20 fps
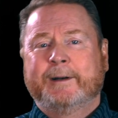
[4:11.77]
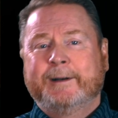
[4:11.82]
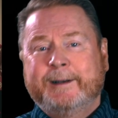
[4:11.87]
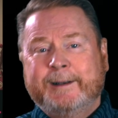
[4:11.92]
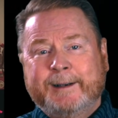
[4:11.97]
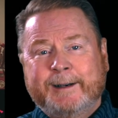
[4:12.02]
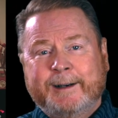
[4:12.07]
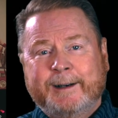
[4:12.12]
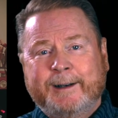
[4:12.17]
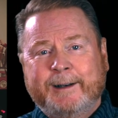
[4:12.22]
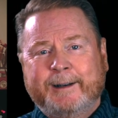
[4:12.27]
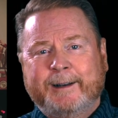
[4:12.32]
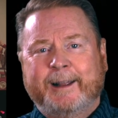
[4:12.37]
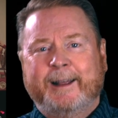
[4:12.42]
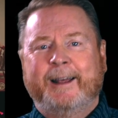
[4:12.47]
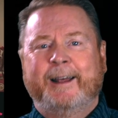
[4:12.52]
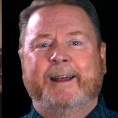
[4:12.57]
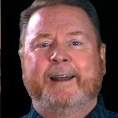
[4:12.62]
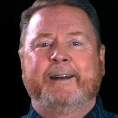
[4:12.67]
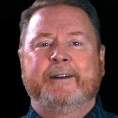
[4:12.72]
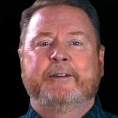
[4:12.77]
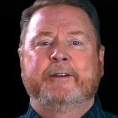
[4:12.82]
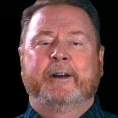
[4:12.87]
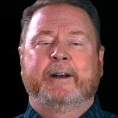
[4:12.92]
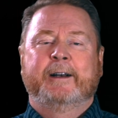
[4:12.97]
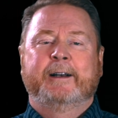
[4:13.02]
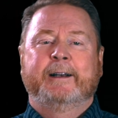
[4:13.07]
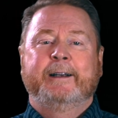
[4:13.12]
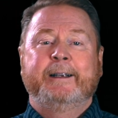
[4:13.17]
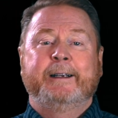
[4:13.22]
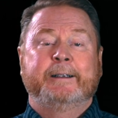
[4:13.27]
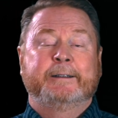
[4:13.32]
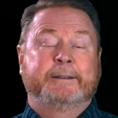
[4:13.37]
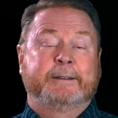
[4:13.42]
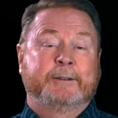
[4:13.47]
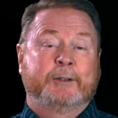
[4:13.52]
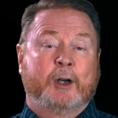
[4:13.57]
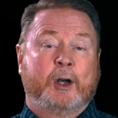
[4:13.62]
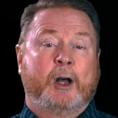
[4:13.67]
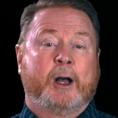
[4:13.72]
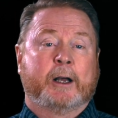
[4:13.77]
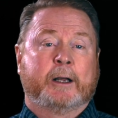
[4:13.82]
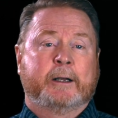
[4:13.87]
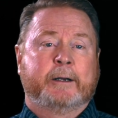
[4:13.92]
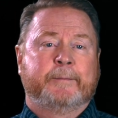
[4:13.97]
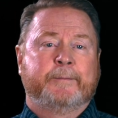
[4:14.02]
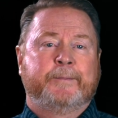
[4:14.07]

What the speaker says: little and could at least talk.